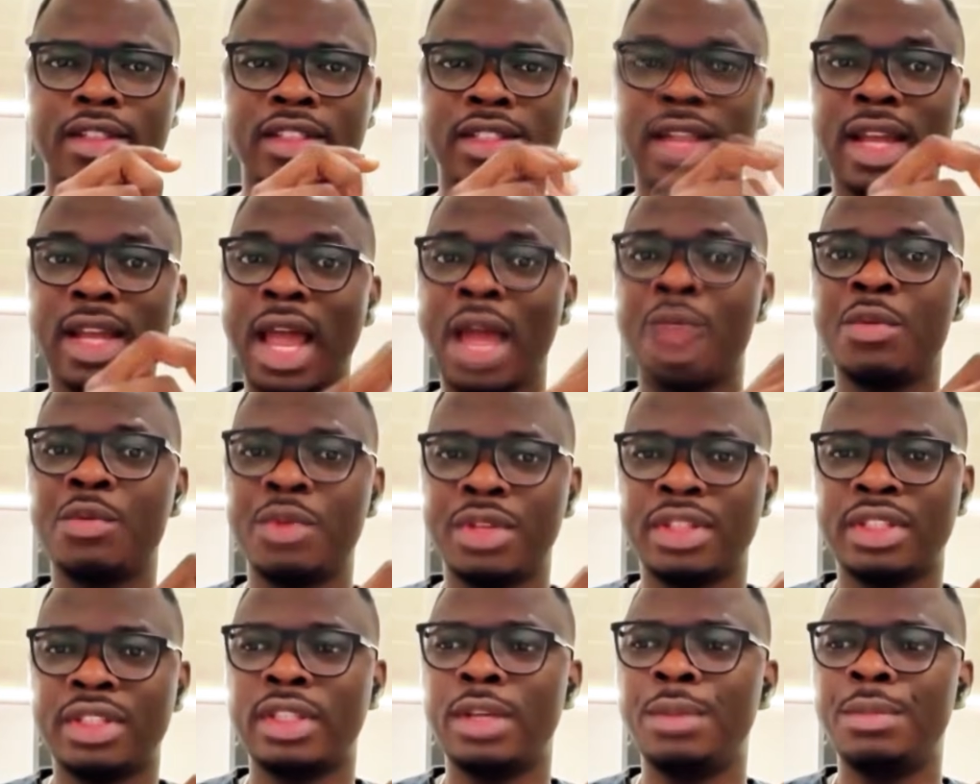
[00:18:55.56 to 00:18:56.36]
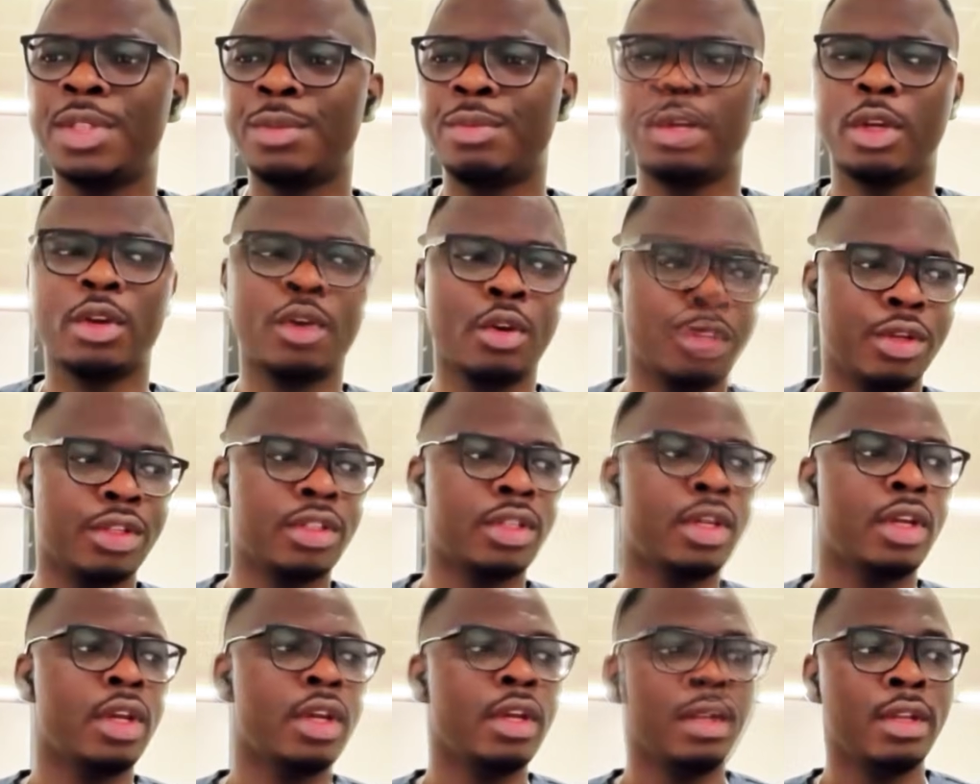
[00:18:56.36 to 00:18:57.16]
scan receipts,
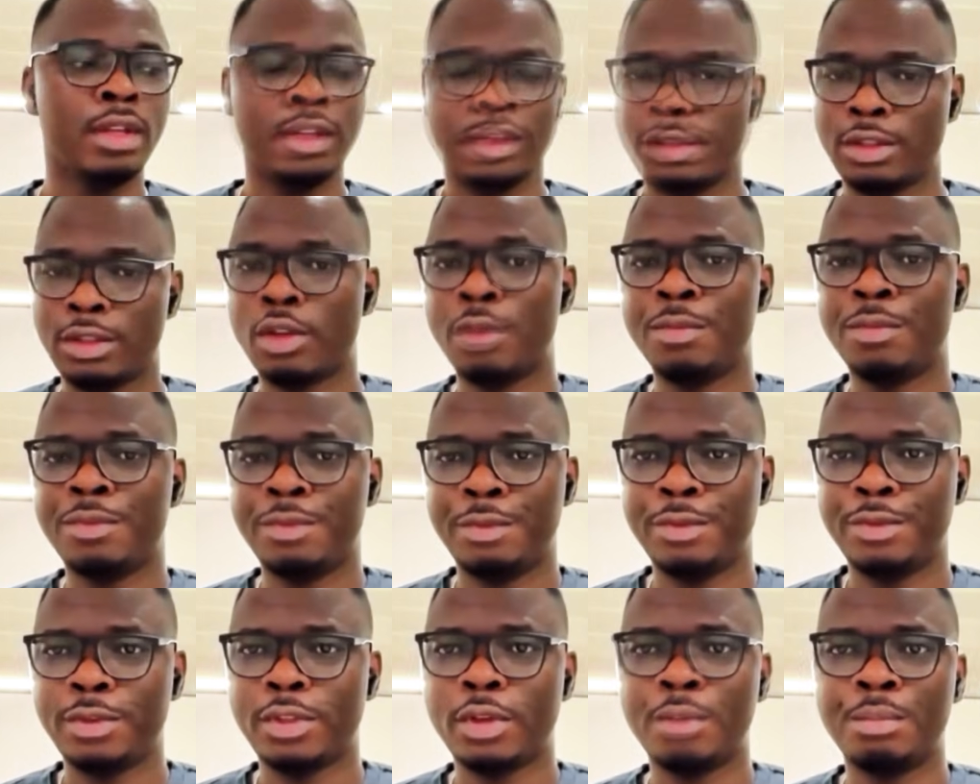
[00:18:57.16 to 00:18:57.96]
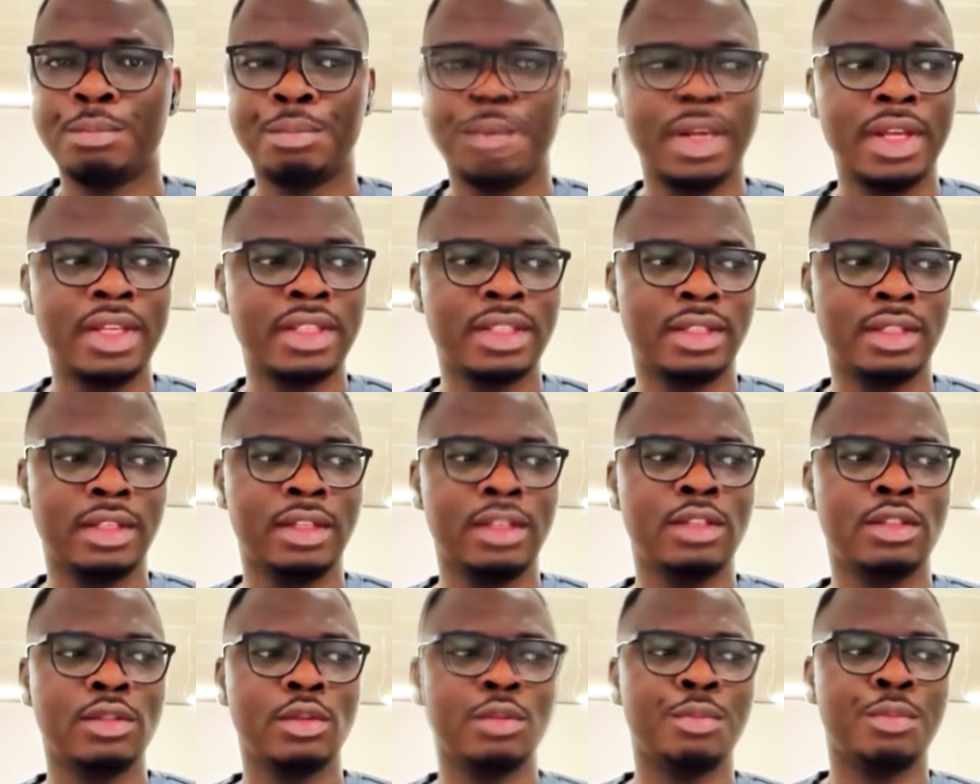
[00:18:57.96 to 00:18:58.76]
because some
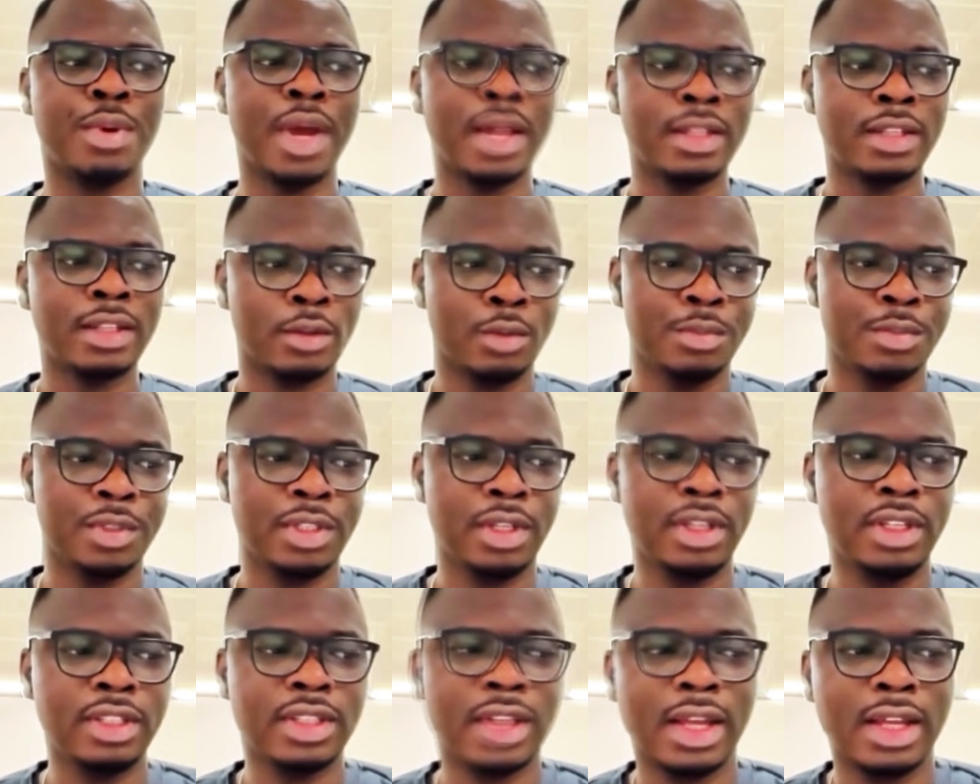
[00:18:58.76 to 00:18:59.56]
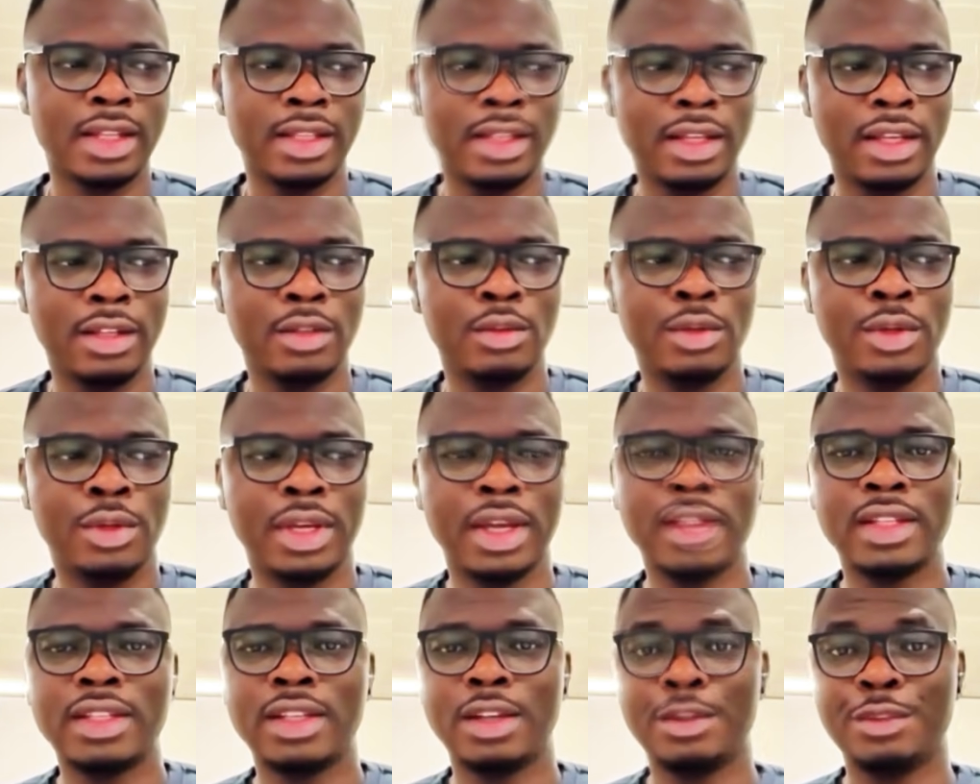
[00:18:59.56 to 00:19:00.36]
places you buy some things and then you
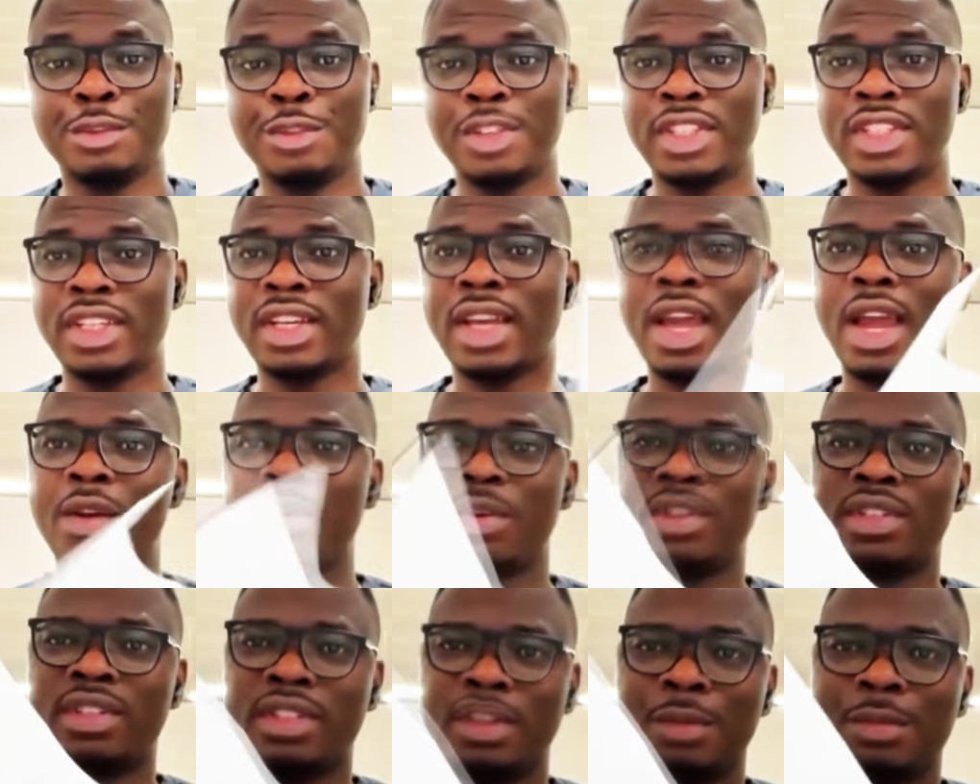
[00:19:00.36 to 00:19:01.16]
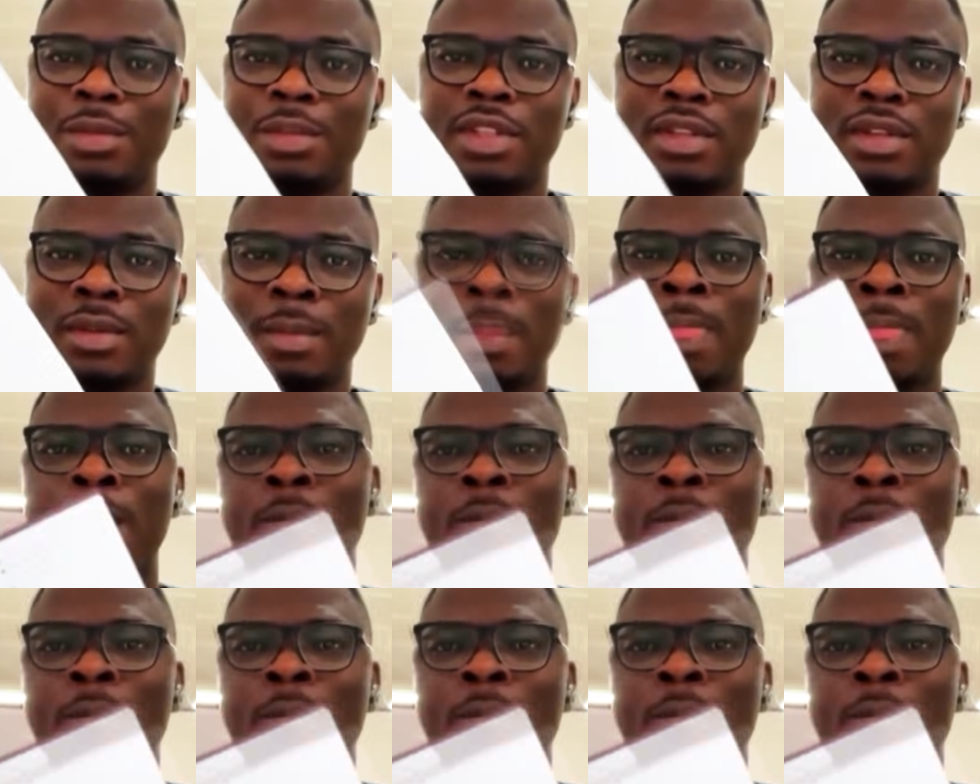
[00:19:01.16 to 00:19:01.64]
get a physical receipt.